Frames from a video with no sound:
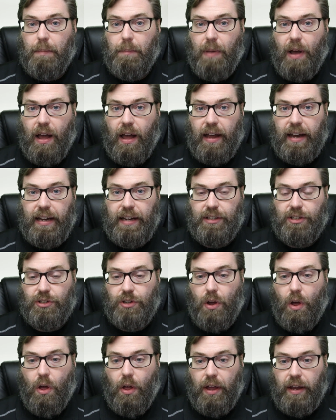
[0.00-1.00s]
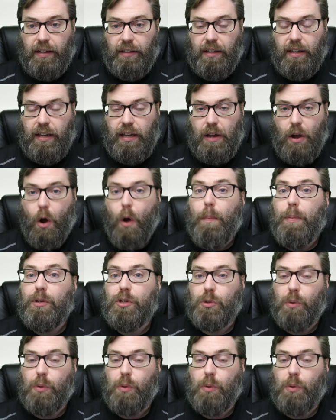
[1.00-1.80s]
by installing the open